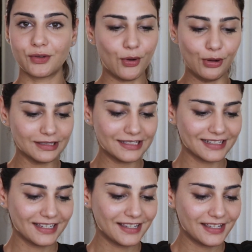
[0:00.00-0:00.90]
calls.
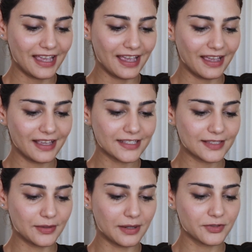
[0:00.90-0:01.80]

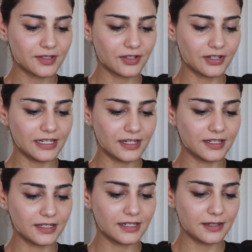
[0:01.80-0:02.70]
So I'm just gonna take a
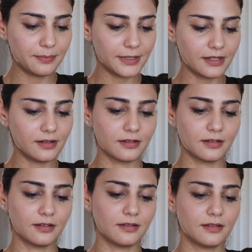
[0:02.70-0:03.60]
little bit
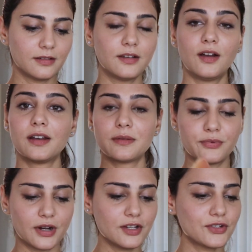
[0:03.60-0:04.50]
on a
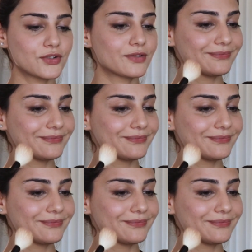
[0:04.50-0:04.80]
brush